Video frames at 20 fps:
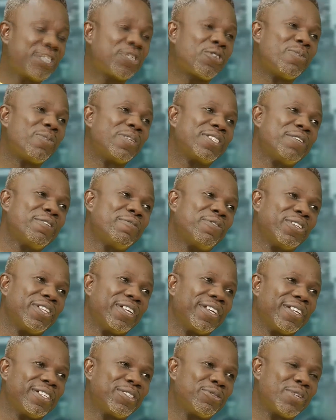committee for the
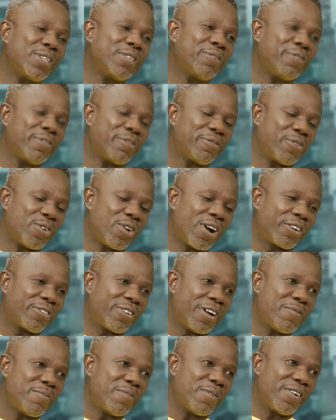2024
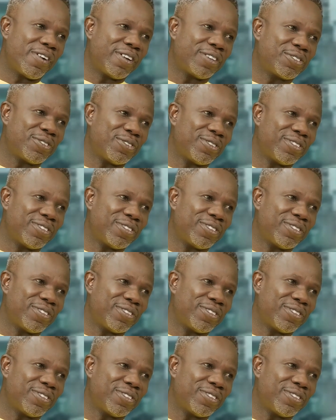Accra Marathon.